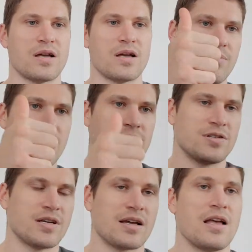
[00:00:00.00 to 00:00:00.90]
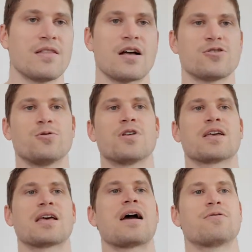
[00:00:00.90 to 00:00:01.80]
That Master Tech. That's
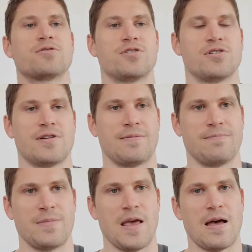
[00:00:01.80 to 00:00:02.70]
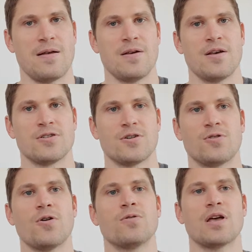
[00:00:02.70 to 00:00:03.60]
all that counts, isn't it? Yeah.
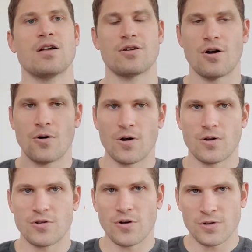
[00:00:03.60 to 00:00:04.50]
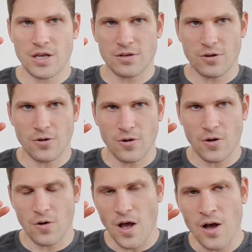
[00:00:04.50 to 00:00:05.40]
So don't get
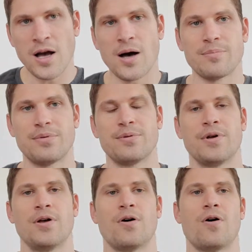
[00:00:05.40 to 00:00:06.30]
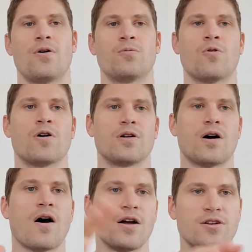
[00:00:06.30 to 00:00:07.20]
hung up on what
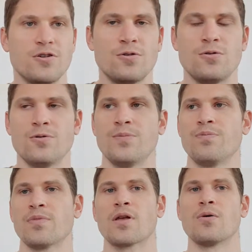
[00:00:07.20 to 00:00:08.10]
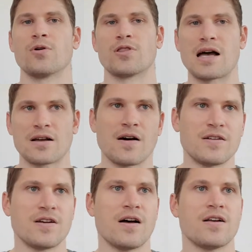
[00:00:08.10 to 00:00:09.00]
I do, what that
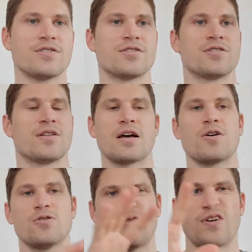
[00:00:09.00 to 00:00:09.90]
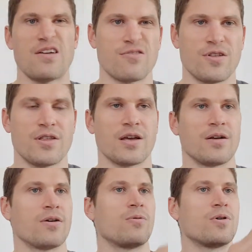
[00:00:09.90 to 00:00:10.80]
guy does. That goes for
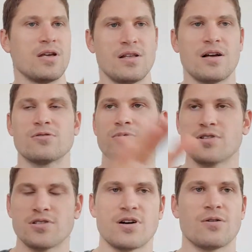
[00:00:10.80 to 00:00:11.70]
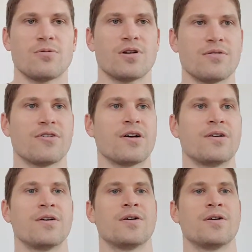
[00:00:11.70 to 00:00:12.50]
everything. What he does, what this guy, whatever.